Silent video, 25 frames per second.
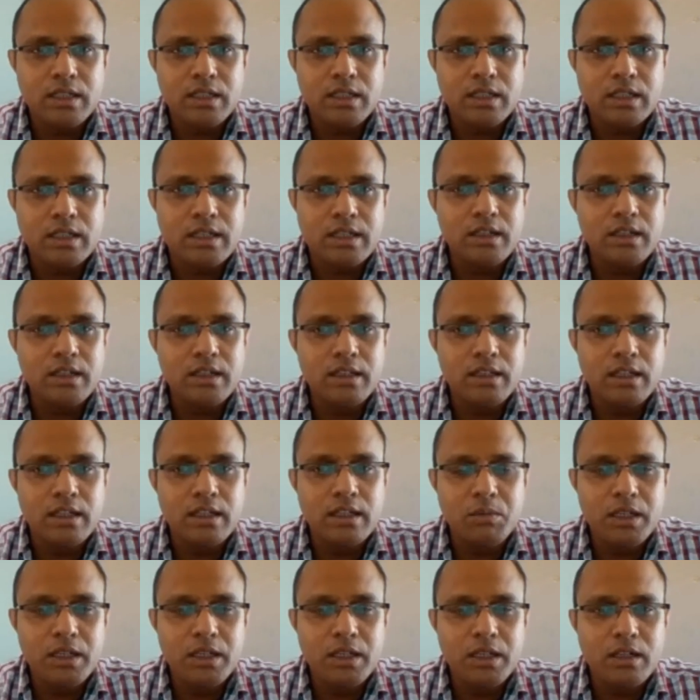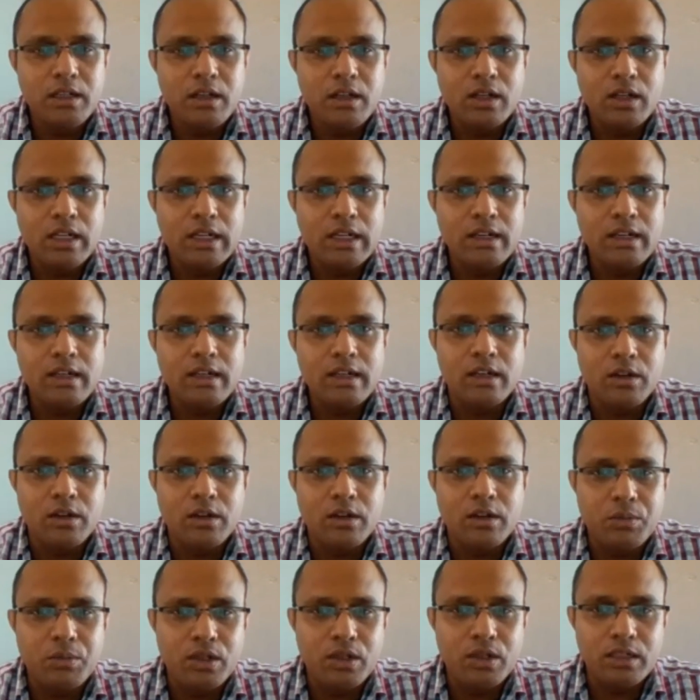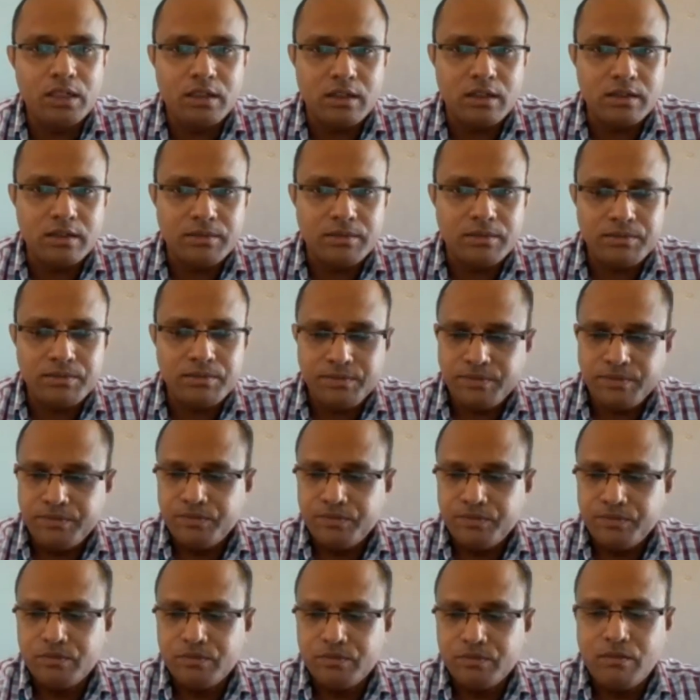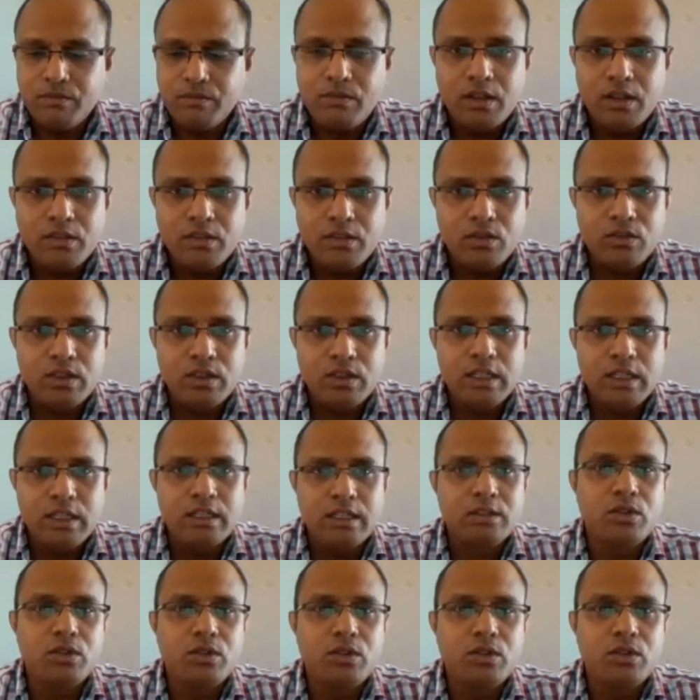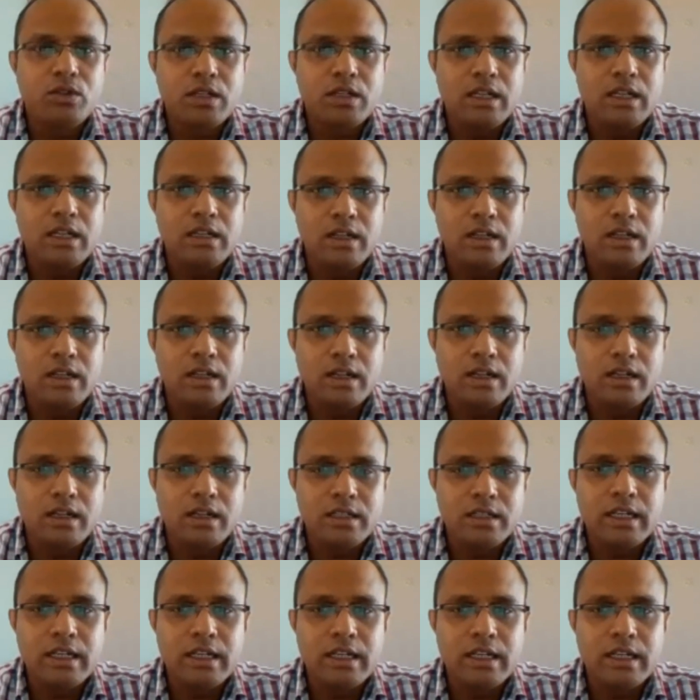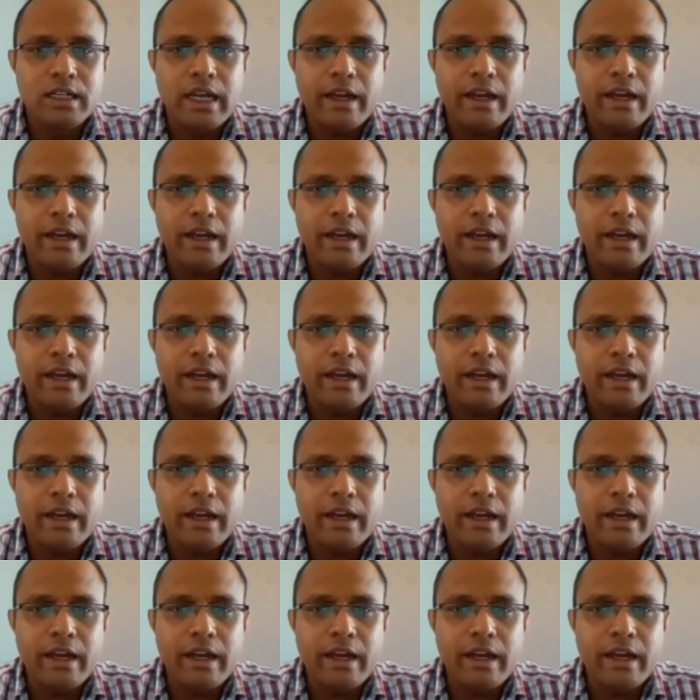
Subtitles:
certainly there will be nonlinear interpolation. So that is more realistic and